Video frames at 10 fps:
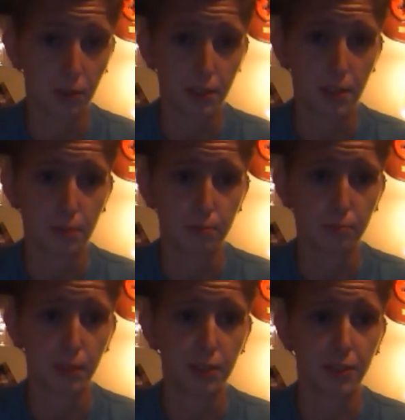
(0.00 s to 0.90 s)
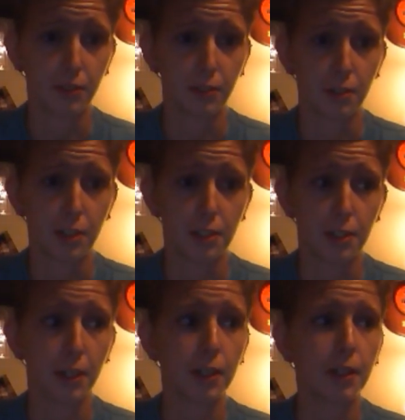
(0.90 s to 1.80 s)
team my seventh grade
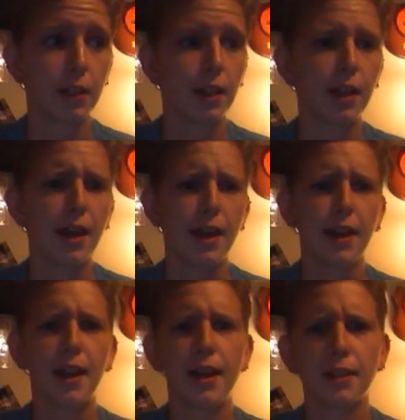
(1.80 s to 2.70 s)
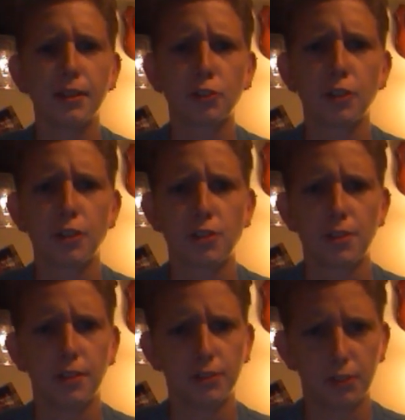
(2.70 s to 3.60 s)
year, and I had this crush
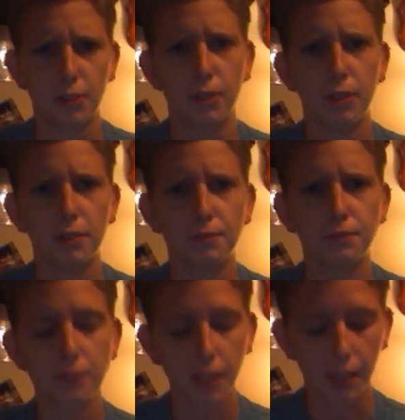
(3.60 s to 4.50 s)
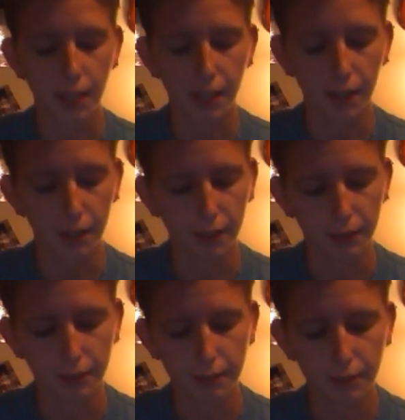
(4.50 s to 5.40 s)
on this girl, and
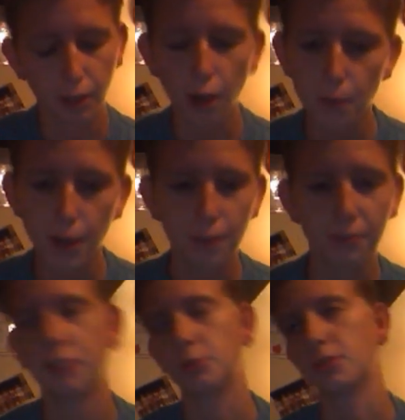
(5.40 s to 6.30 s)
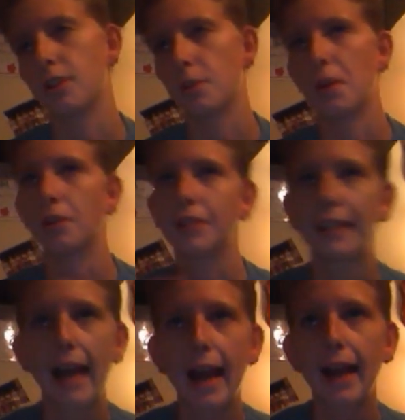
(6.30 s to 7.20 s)
all my friends were talking about
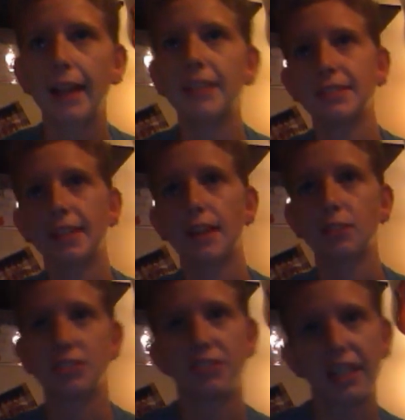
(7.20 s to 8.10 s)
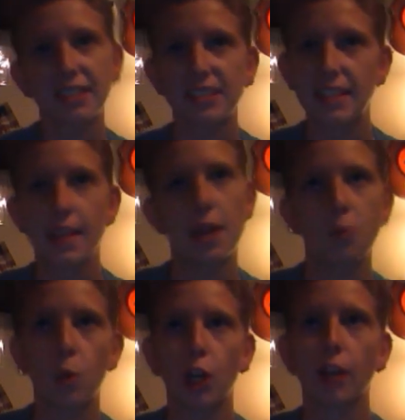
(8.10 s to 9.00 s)
guys and how sexy they
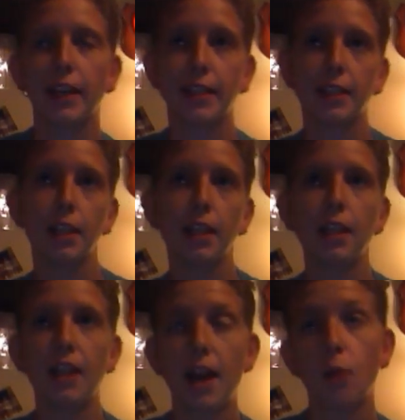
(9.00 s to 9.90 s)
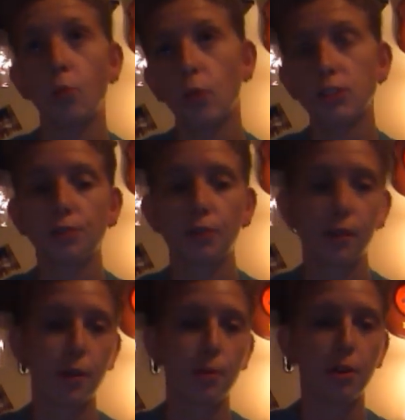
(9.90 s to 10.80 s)
were and how wonderful
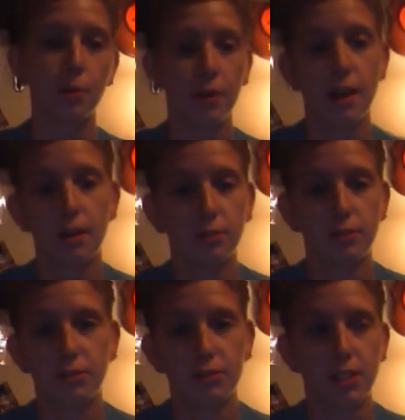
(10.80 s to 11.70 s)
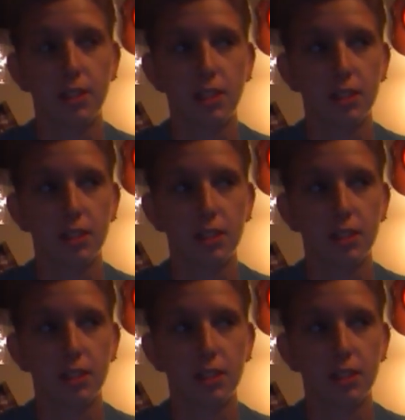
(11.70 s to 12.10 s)
they were, but I was just like,